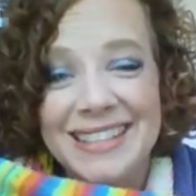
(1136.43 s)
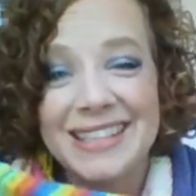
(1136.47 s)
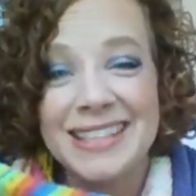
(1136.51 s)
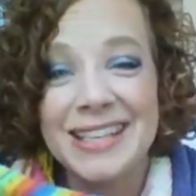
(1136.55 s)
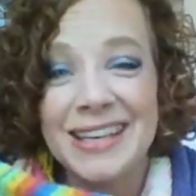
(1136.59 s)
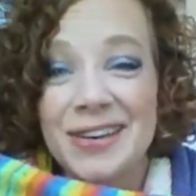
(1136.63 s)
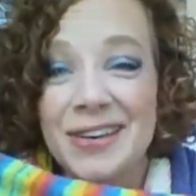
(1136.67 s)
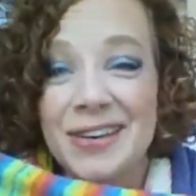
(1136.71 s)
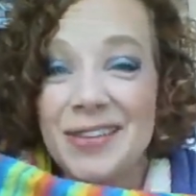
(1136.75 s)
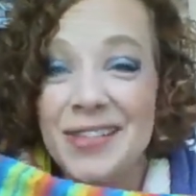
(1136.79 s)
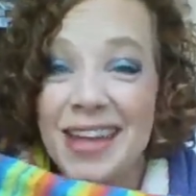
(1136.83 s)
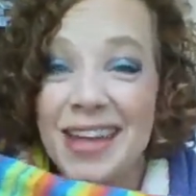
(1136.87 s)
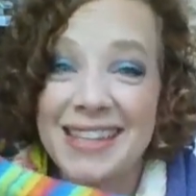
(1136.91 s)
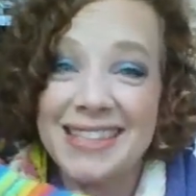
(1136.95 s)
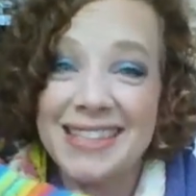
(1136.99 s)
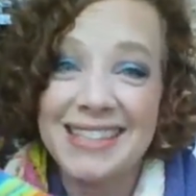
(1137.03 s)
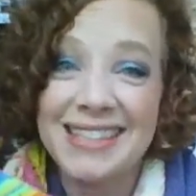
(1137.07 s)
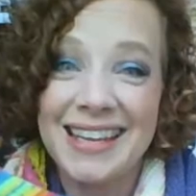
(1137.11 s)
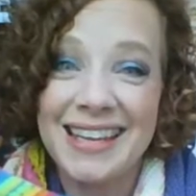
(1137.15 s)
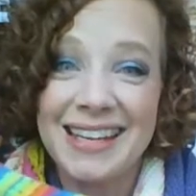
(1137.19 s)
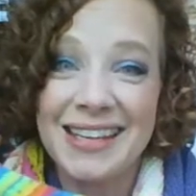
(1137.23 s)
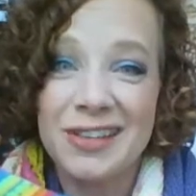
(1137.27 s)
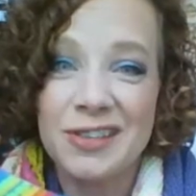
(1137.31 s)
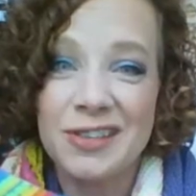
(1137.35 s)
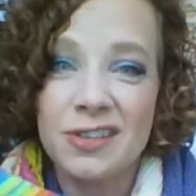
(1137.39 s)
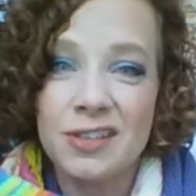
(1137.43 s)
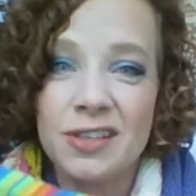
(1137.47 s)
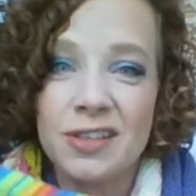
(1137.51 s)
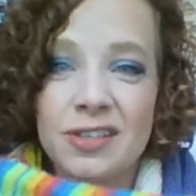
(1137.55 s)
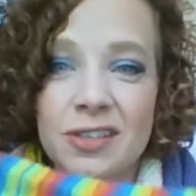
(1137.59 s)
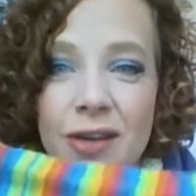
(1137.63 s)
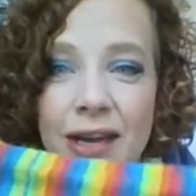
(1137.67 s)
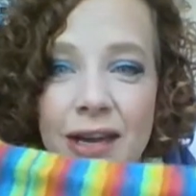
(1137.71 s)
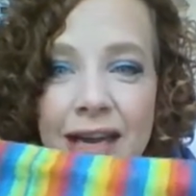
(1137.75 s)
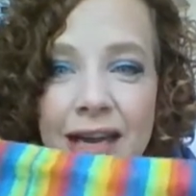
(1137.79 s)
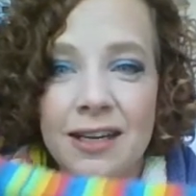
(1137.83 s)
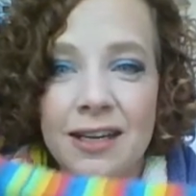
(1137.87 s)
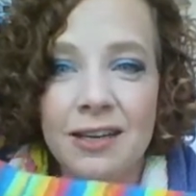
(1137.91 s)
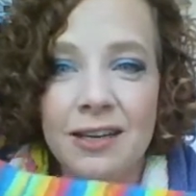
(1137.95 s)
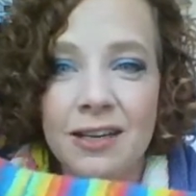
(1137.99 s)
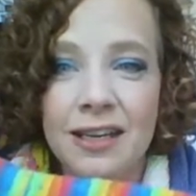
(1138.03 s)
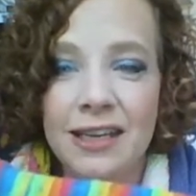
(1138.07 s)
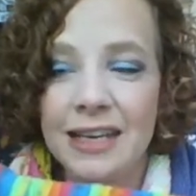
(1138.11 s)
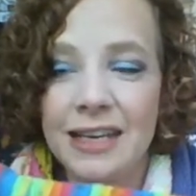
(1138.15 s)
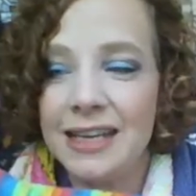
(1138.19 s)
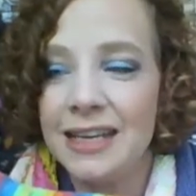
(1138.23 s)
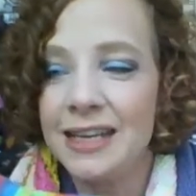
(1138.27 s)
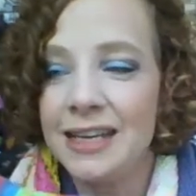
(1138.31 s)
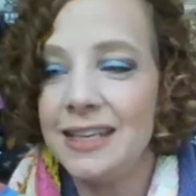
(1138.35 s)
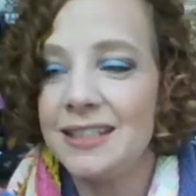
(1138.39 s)
So that's kind of cool. So I entered it
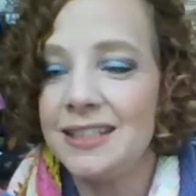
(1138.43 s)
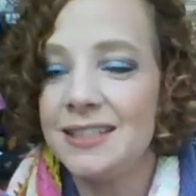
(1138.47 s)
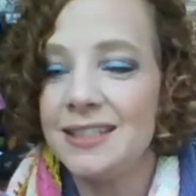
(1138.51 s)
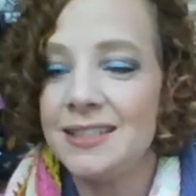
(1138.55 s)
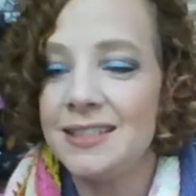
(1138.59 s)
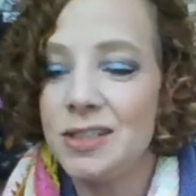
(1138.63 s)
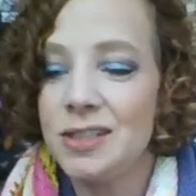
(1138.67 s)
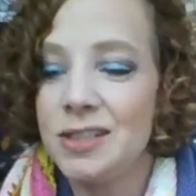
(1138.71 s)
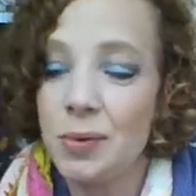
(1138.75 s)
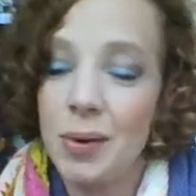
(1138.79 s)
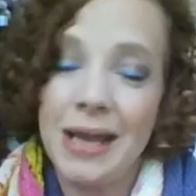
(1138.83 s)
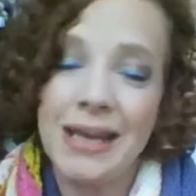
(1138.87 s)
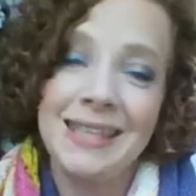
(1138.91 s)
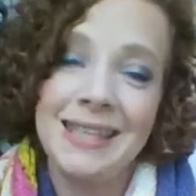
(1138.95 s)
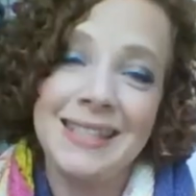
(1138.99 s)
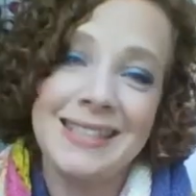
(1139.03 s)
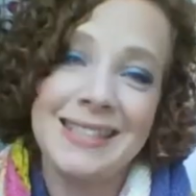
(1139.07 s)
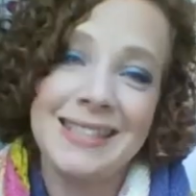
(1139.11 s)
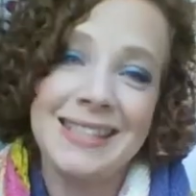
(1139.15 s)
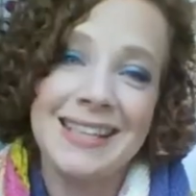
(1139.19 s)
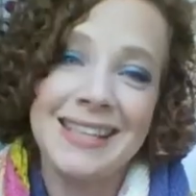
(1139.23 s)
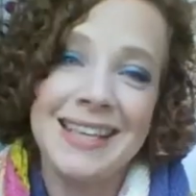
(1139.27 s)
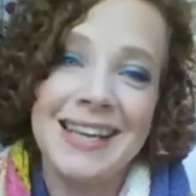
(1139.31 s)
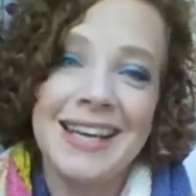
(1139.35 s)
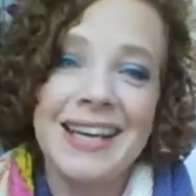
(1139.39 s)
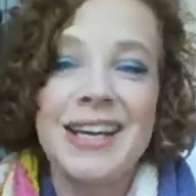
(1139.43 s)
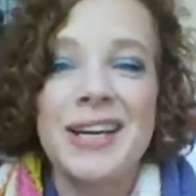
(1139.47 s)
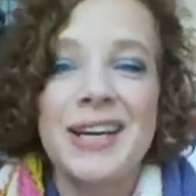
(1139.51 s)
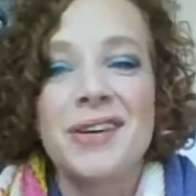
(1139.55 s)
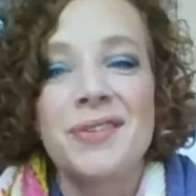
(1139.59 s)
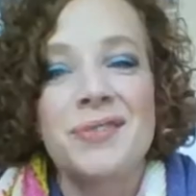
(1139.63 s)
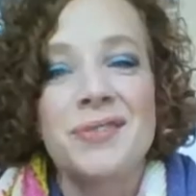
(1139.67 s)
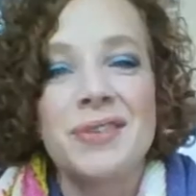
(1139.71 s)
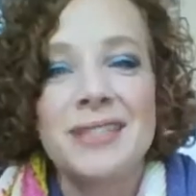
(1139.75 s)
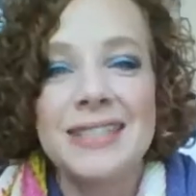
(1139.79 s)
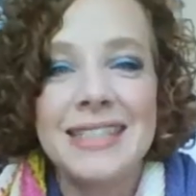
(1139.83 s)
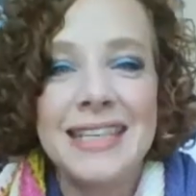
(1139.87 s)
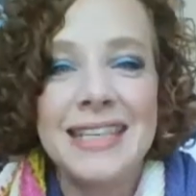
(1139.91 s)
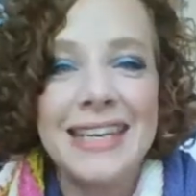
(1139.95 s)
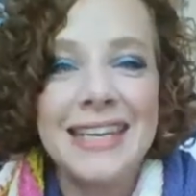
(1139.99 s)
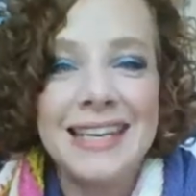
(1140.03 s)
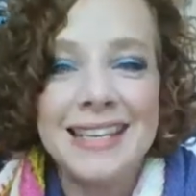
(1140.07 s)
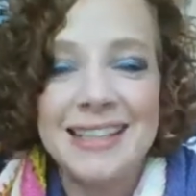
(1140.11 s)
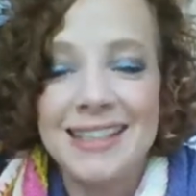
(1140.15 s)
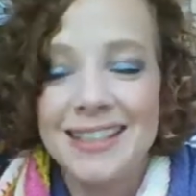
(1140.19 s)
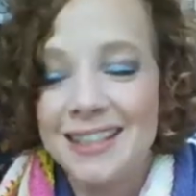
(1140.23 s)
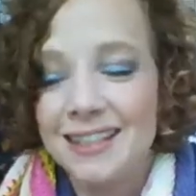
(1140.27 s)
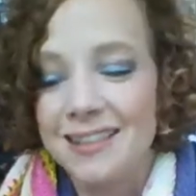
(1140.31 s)
in twice. We'll see.